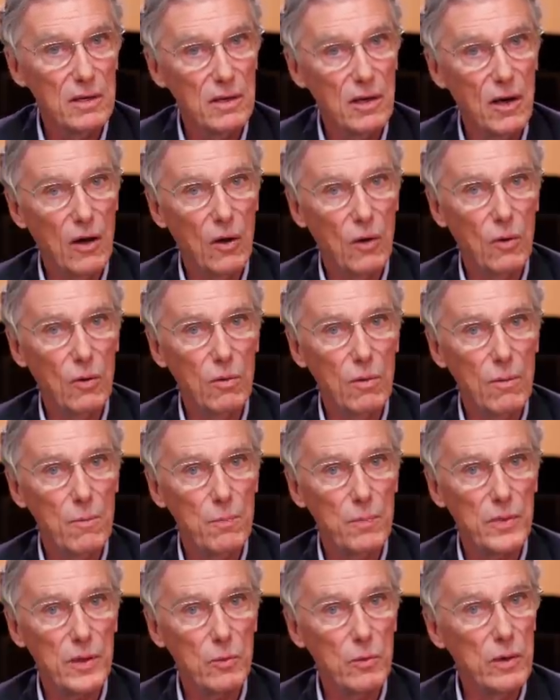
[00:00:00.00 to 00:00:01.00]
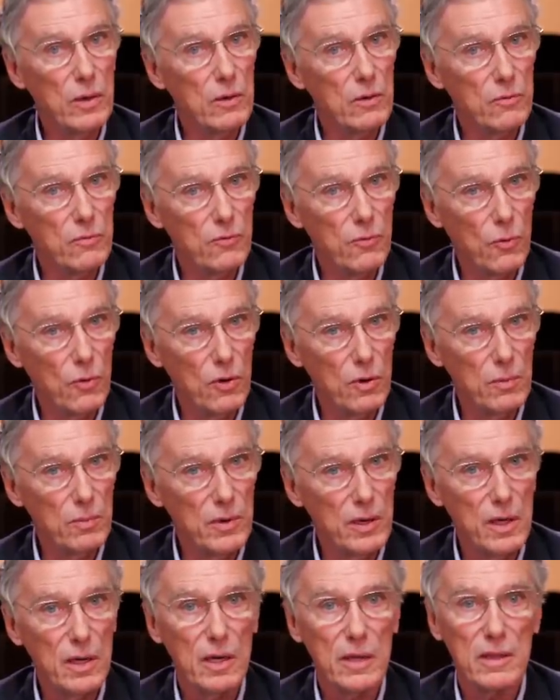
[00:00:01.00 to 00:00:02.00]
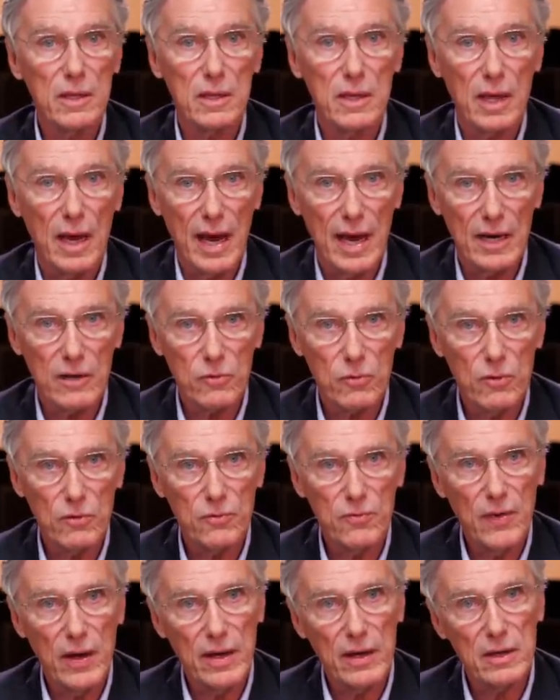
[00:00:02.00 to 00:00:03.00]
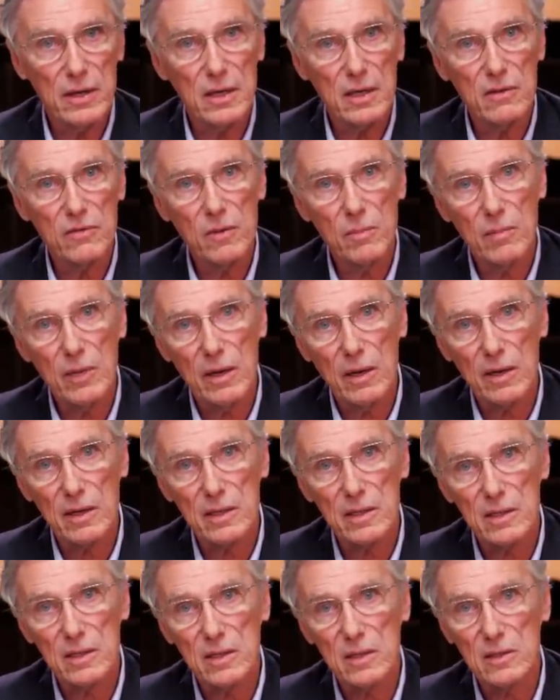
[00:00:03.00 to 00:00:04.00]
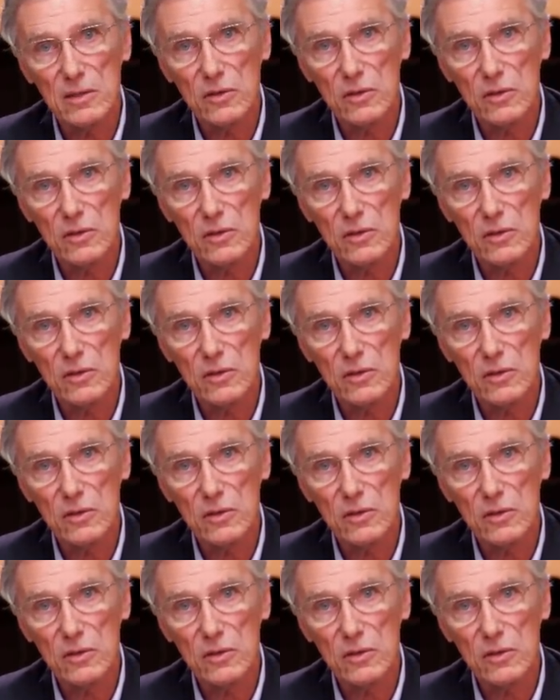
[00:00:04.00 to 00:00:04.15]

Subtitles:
No, we are informed that the actual founding of America